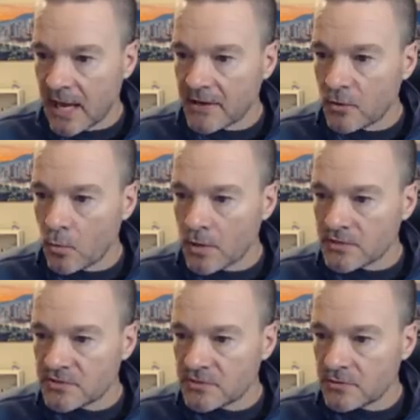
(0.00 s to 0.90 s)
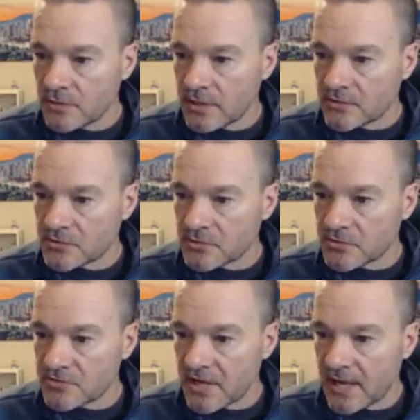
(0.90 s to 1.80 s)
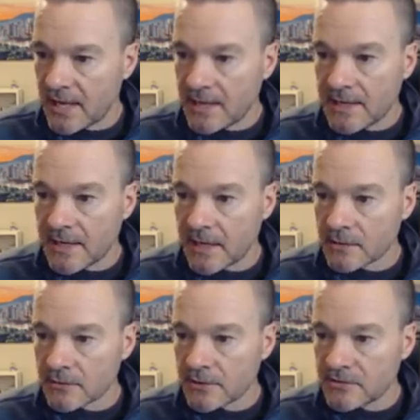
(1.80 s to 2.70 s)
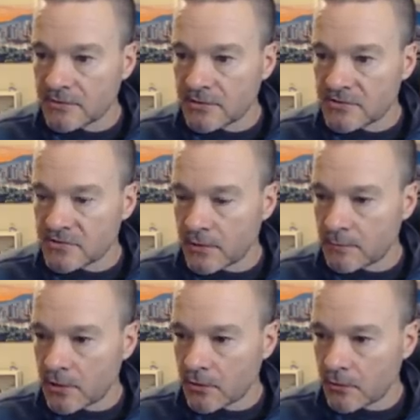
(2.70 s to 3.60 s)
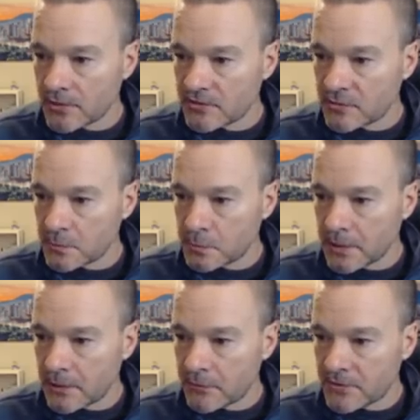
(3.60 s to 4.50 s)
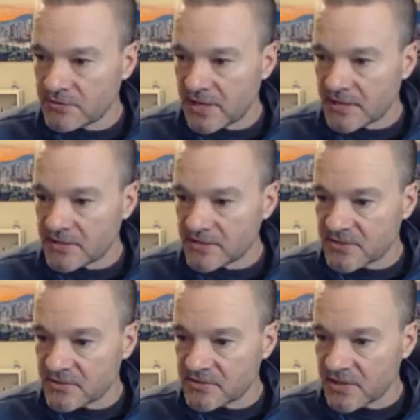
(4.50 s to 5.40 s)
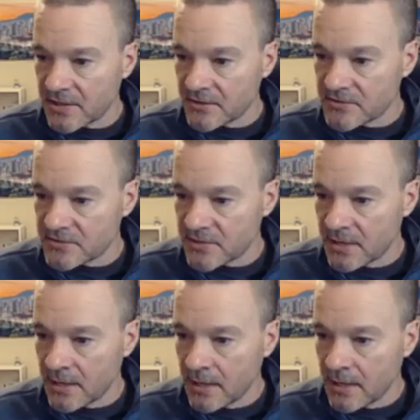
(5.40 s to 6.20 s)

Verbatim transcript: I don't want to introduce any color into it, so I'm not going to play with these H S L sliders.